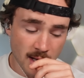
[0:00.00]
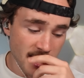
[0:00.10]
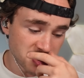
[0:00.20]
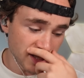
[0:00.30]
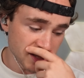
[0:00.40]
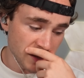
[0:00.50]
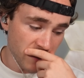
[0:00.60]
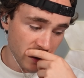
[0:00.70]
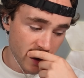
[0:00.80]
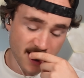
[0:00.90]
actually, I take that
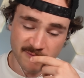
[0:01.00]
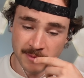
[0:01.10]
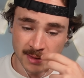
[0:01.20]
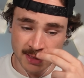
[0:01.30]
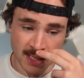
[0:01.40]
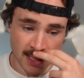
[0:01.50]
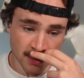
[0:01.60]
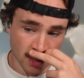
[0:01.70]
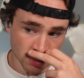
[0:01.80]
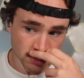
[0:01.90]
back. I have, but like not
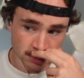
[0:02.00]
long.